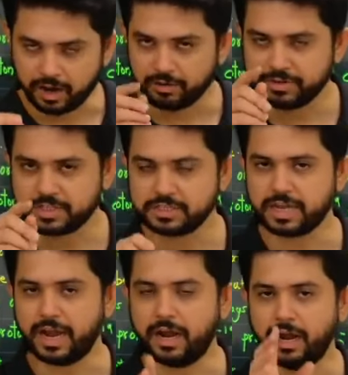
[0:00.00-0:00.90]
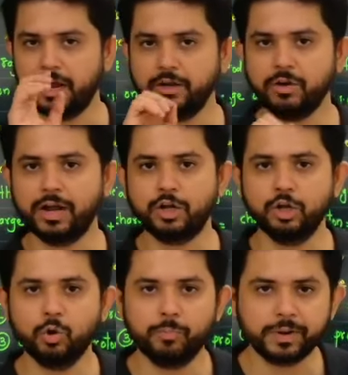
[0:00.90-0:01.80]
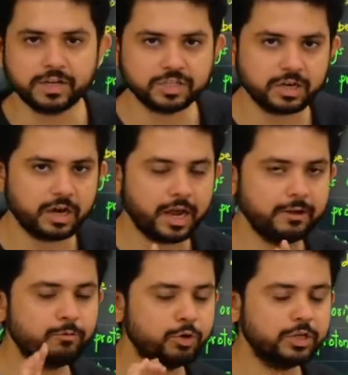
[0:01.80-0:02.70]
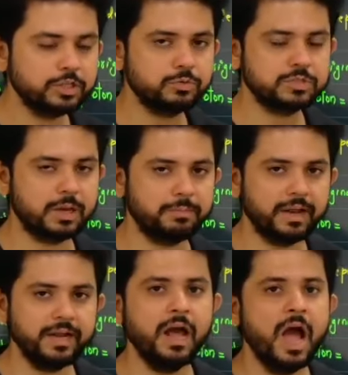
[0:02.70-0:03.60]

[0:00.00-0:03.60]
which is at low pressure, a high voltage was applied.